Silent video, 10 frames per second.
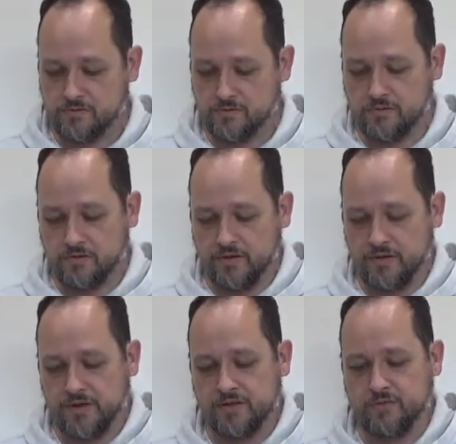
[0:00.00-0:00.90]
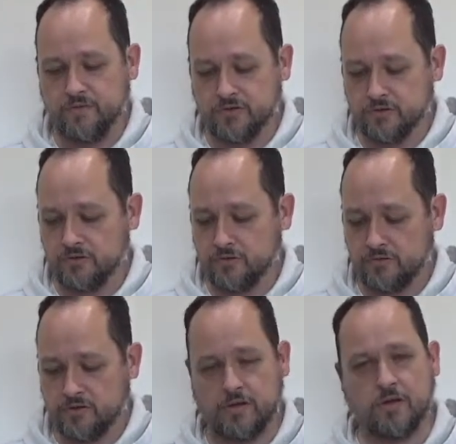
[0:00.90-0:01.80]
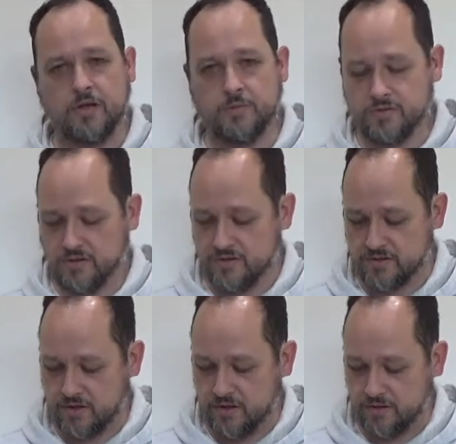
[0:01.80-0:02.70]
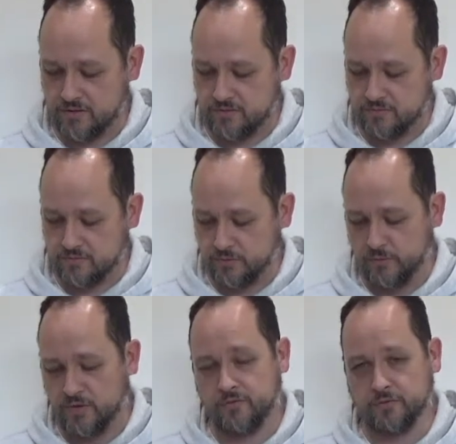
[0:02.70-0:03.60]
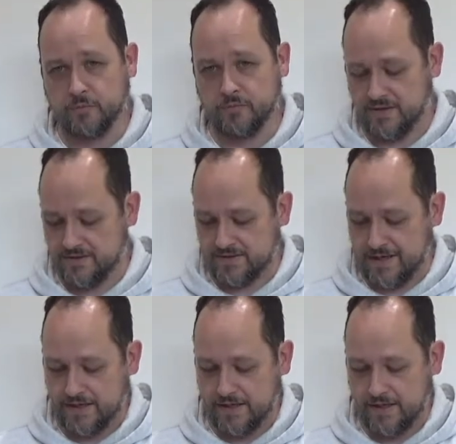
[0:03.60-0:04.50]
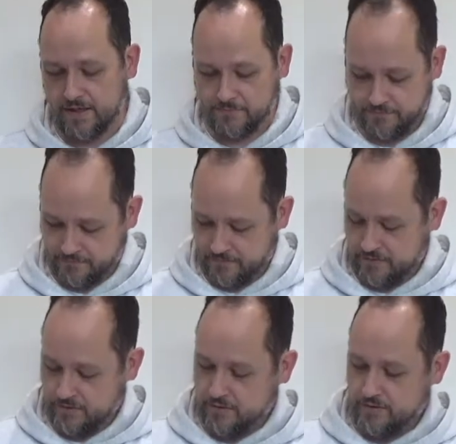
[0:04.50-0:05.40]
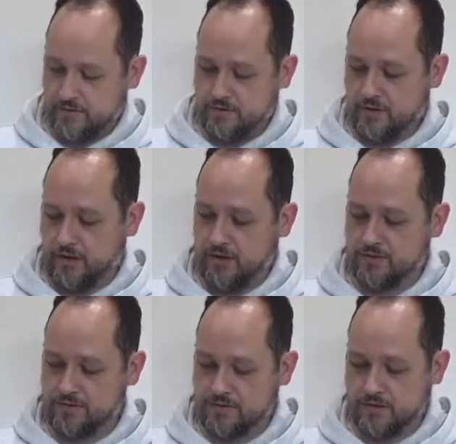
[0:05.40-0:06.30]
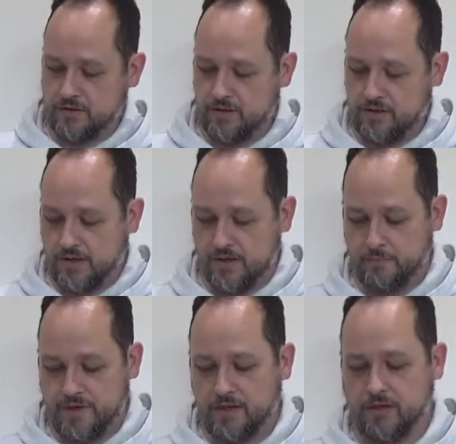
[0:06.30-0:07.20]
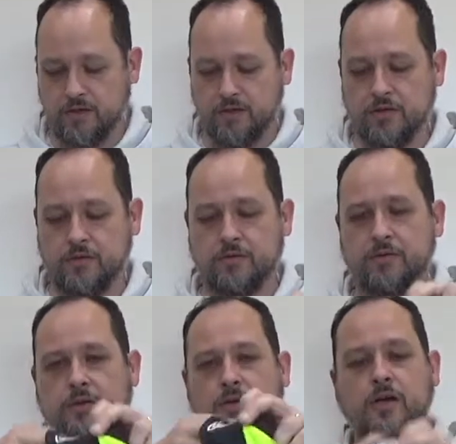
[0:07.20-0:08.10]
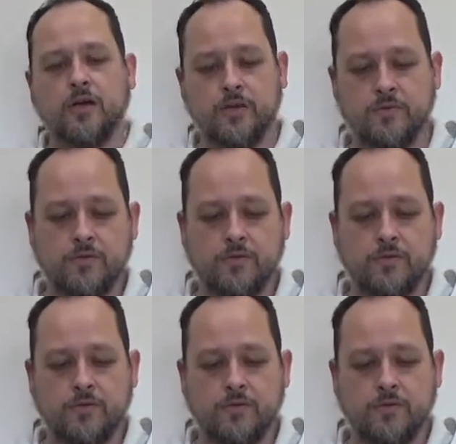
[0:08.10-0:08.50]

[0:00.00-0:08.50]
All of the nice official labels inside, all the way from Italia. And yeah, at the back of the collar,